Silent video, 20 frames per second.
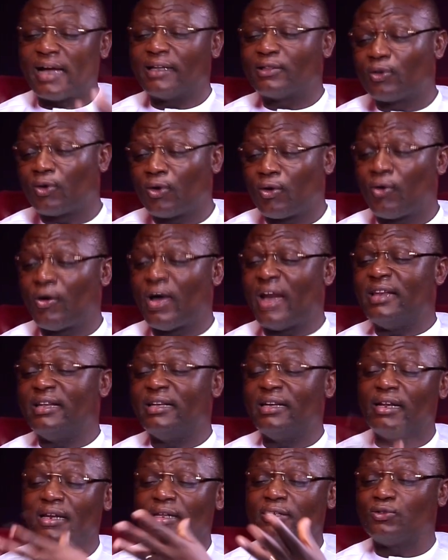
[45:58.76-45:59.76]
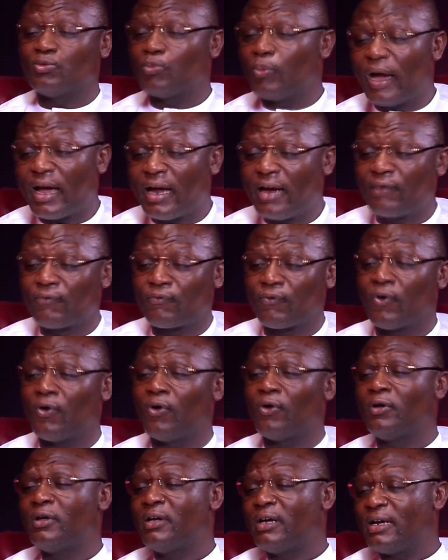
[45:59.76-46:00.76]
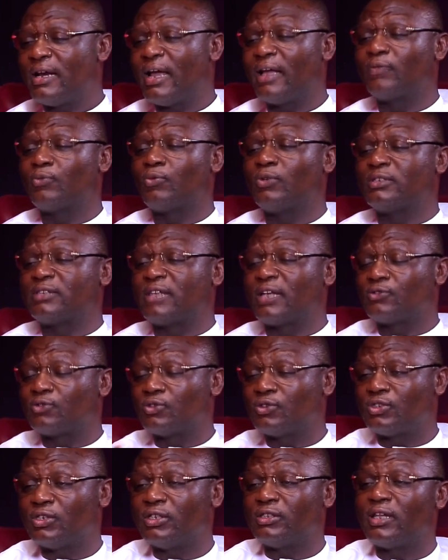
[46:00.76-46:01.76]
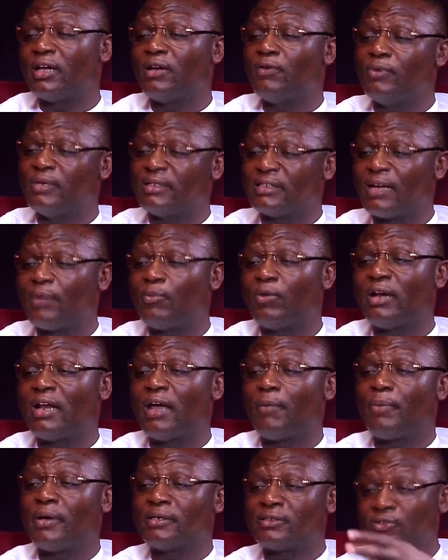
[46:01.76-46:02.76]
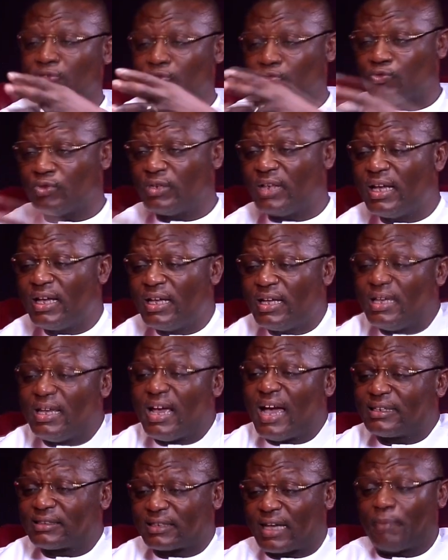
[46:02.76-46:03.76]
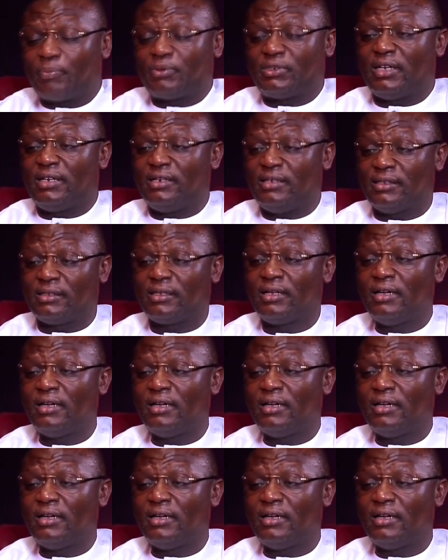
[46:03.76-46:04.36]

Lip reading: title or an English word for that was associated with some other persons. Today, he has captured it.